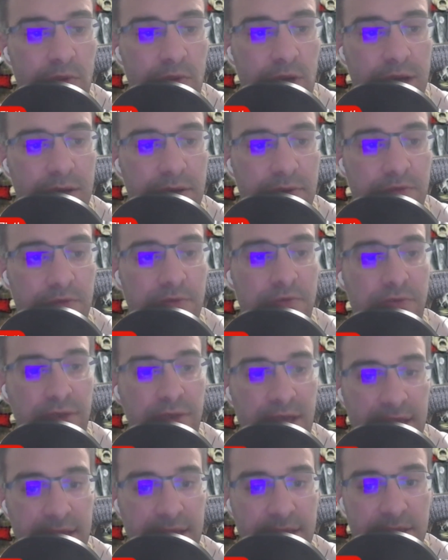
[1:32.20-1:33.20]
white
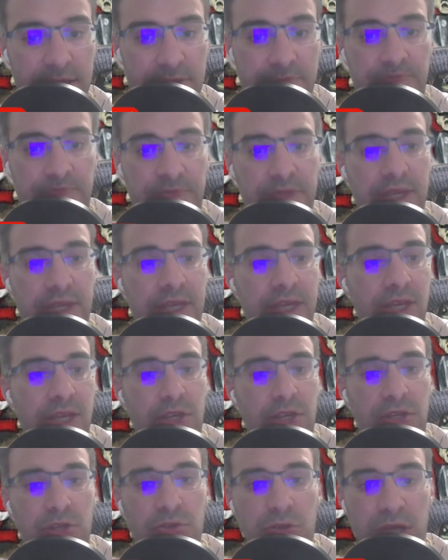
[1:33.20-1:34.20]
fans.
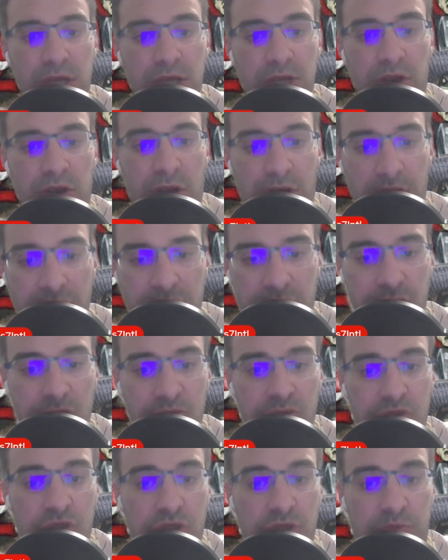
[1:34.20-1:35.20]
You can
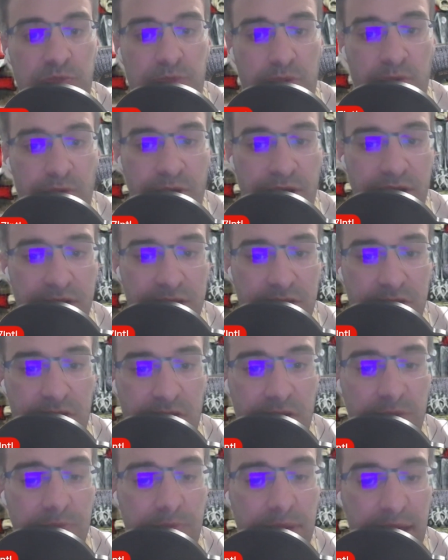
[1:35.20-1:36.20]
also support us
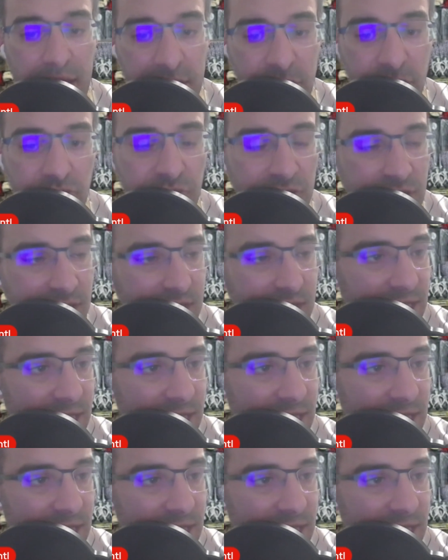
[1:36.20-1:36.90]
on Patreon,